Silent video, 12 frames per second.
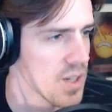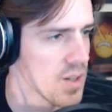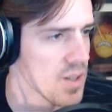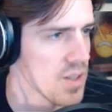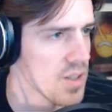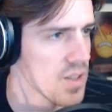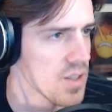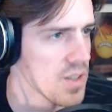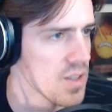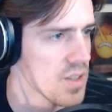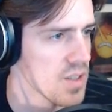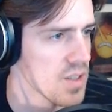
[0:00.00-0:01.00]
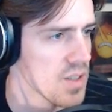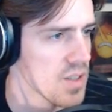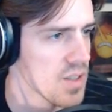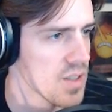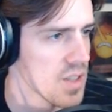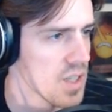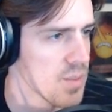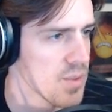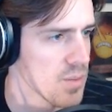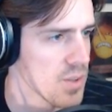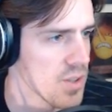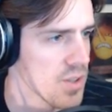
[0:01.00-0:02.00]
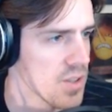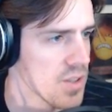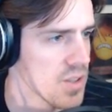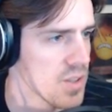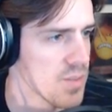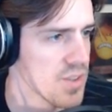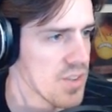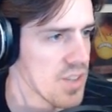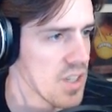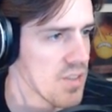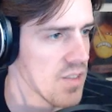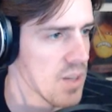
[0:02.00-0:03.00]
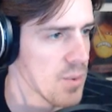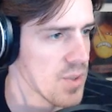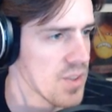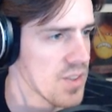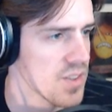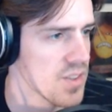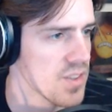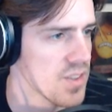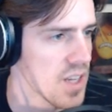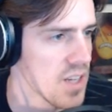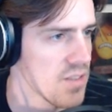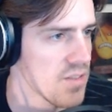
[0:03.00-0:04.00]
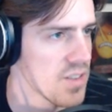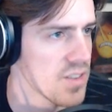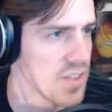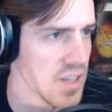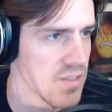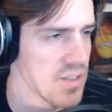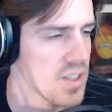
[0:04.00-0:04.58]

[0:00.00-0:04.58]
give me something good. Let me save. How about we save? Save.